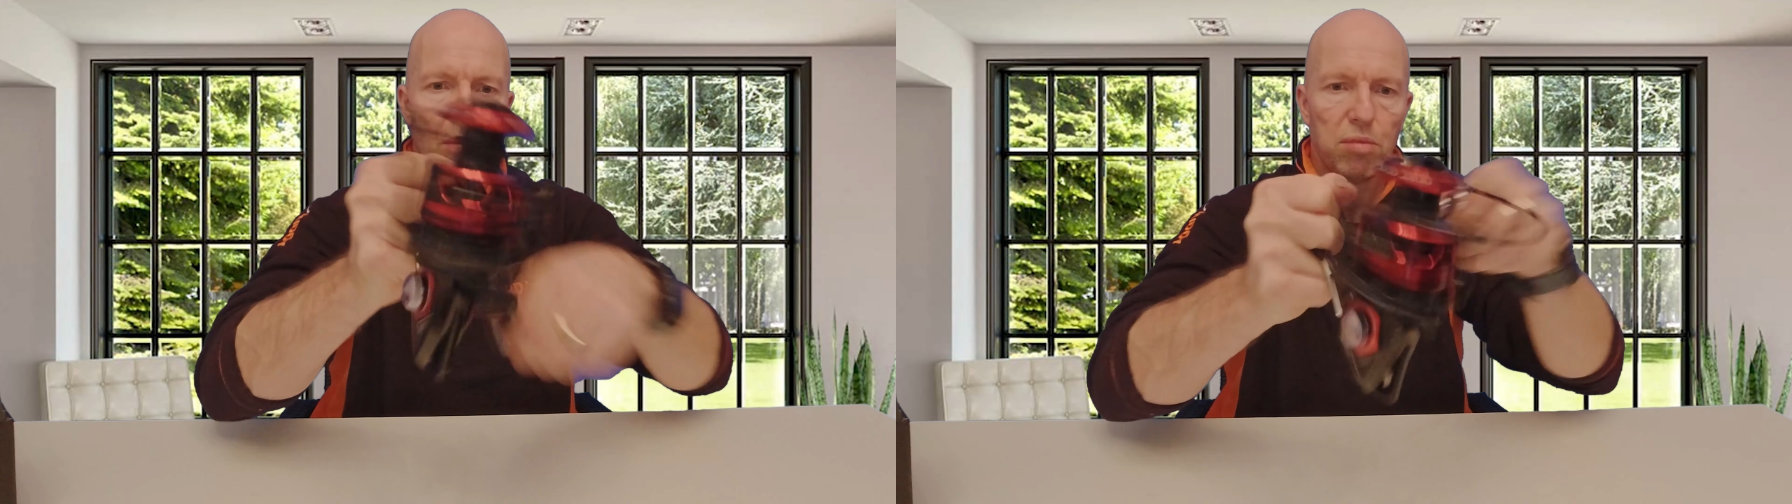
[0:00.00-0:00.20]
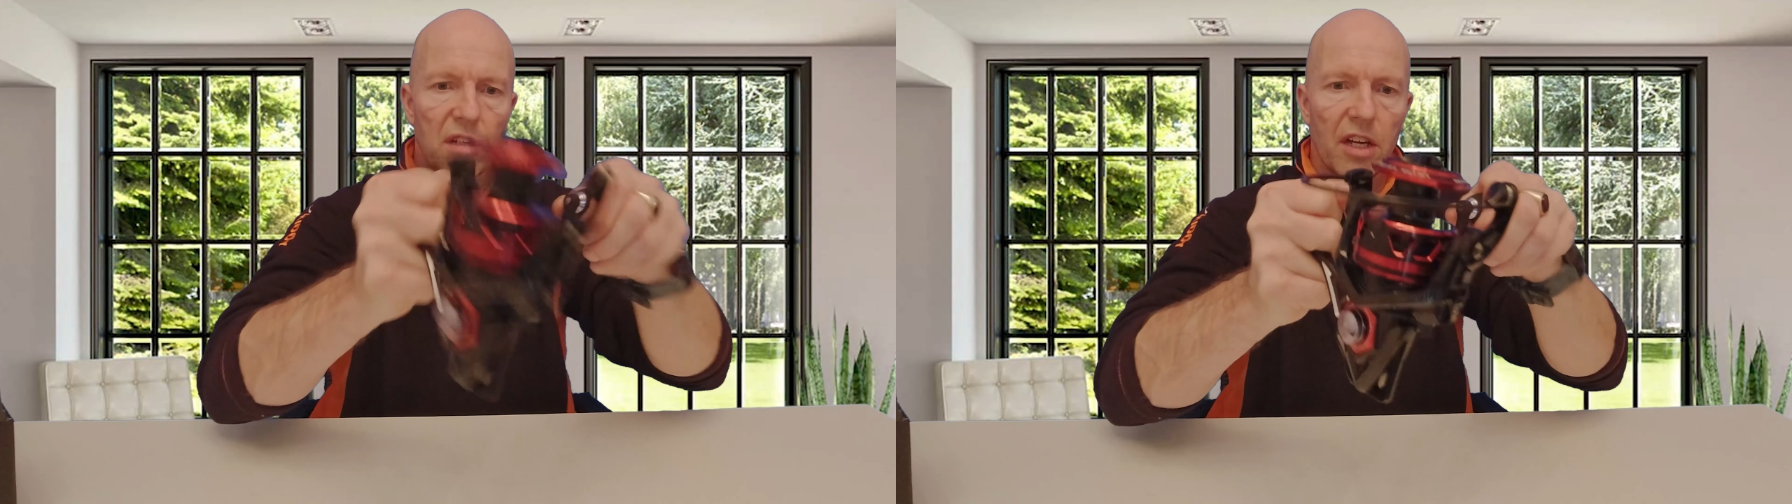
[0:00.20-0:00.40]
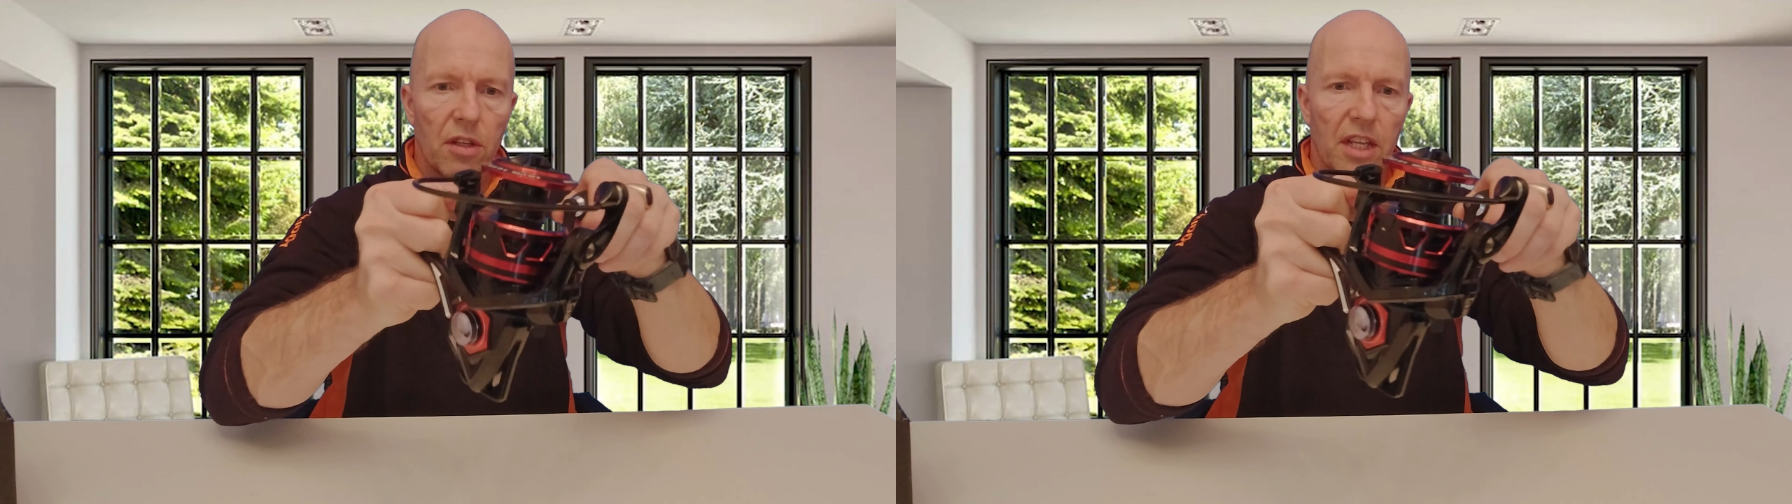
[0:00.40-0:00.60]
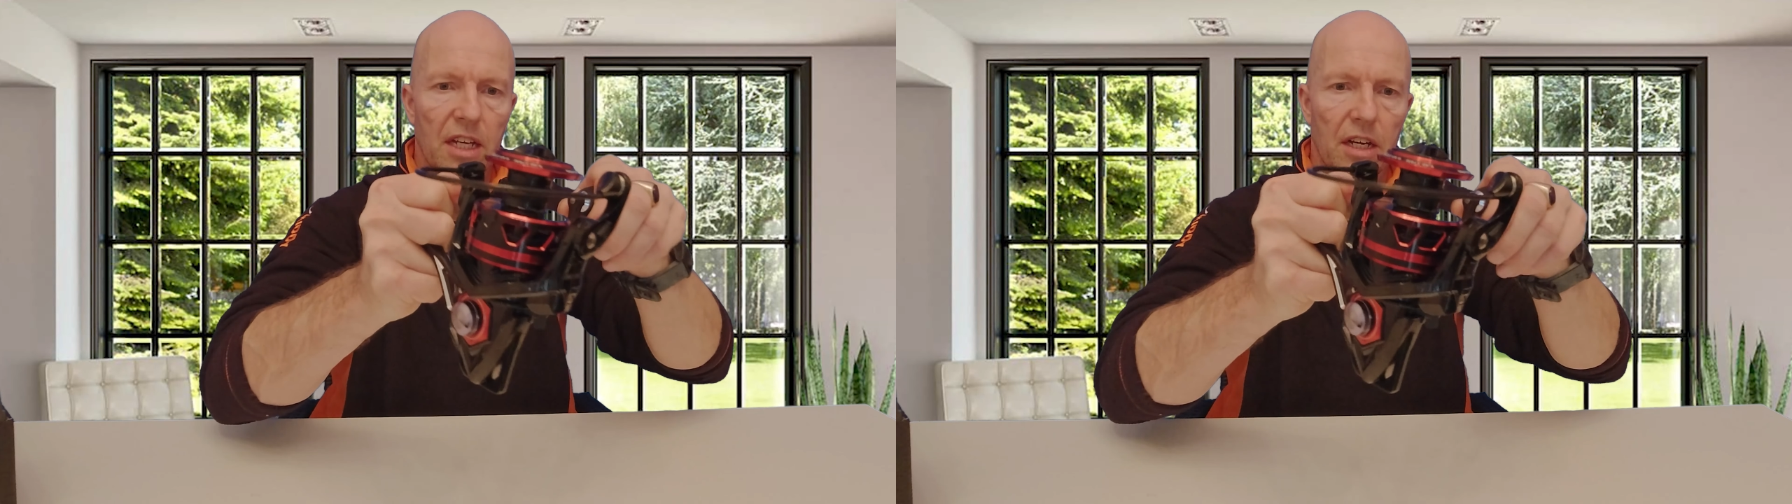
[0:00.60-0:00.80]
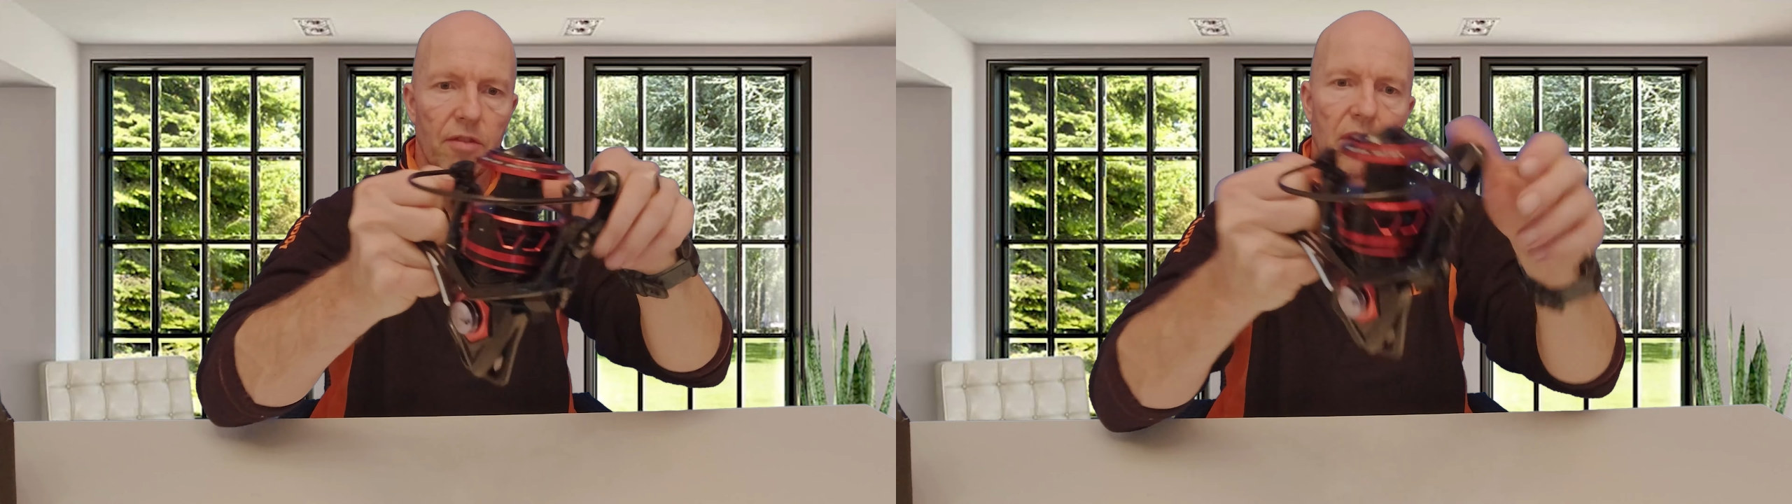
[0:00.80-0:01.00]
play on the
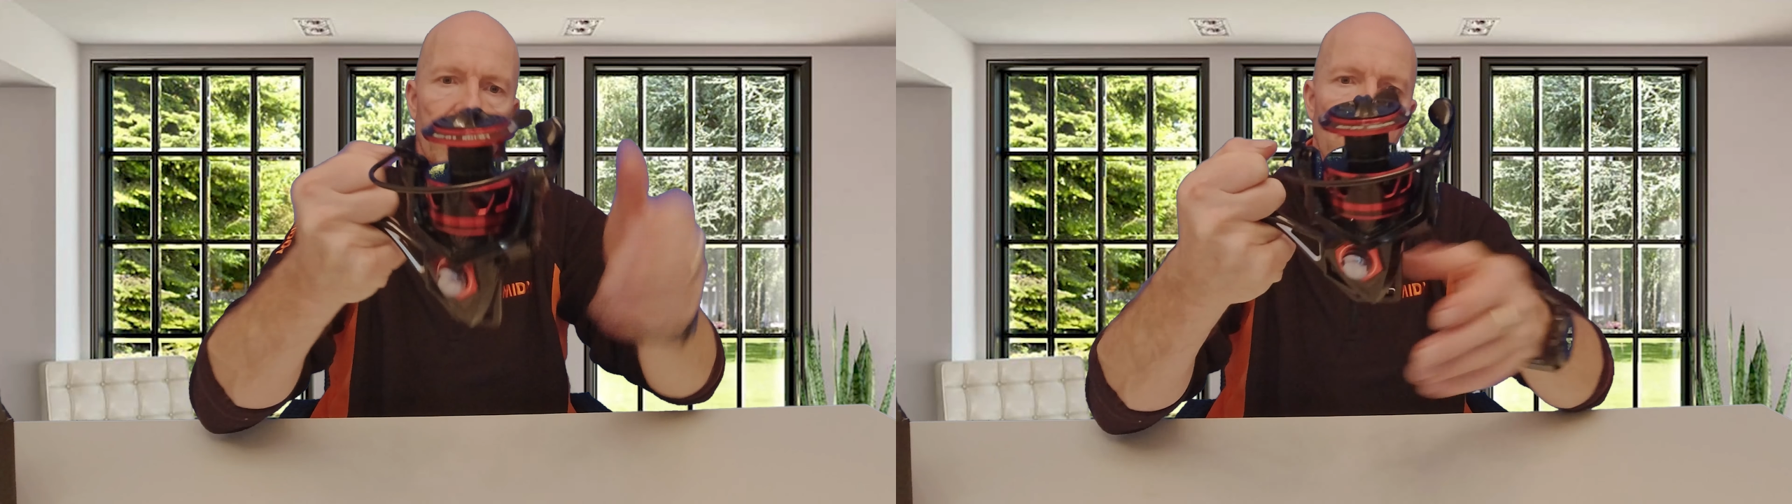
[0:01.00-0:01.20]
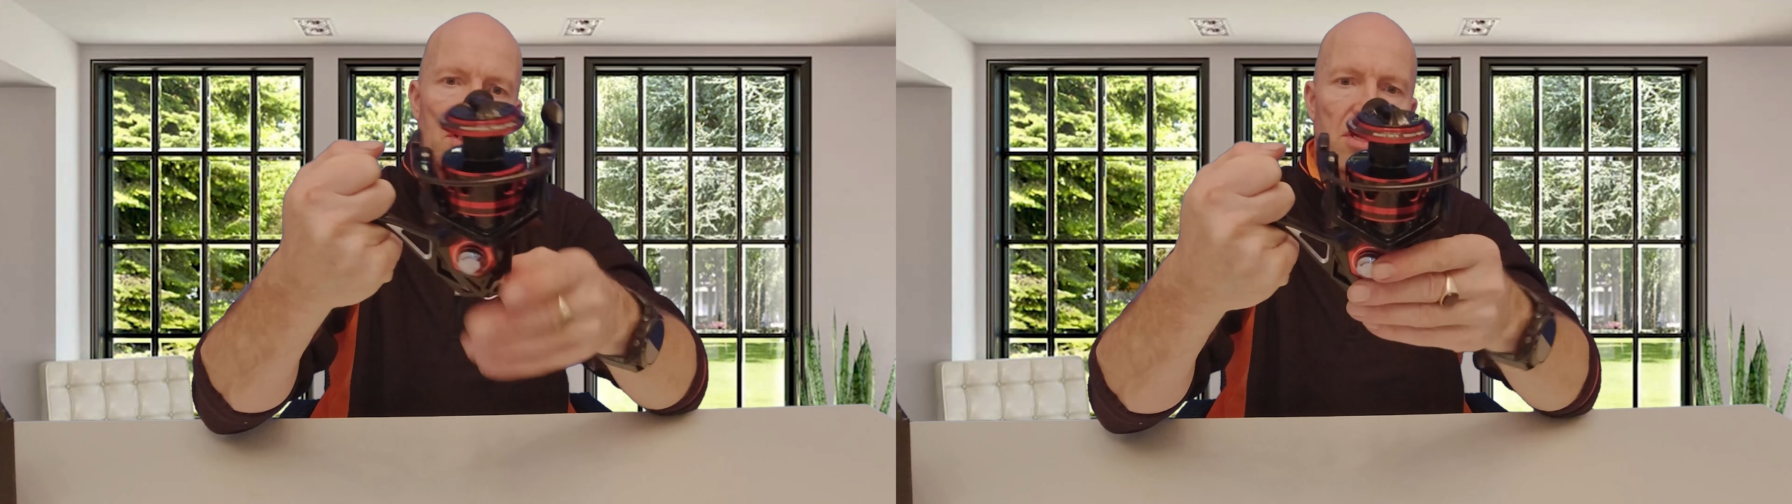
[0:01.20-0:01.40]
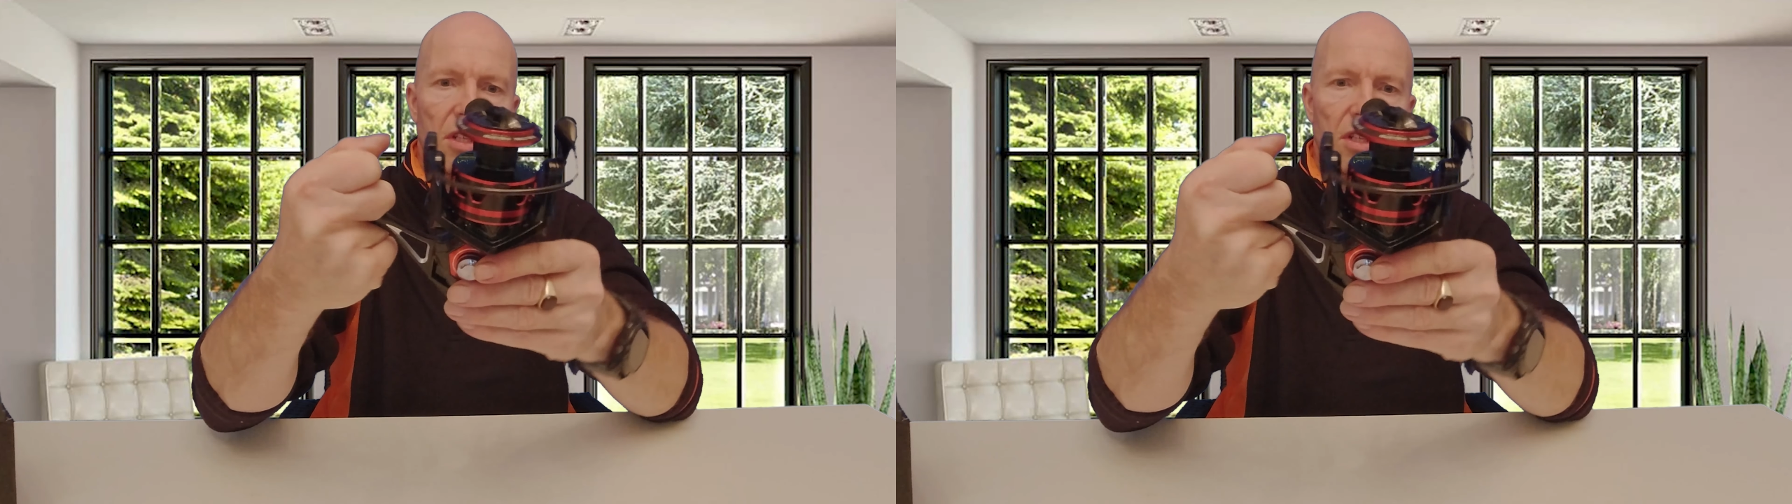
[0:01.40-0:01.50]
anti-reverse,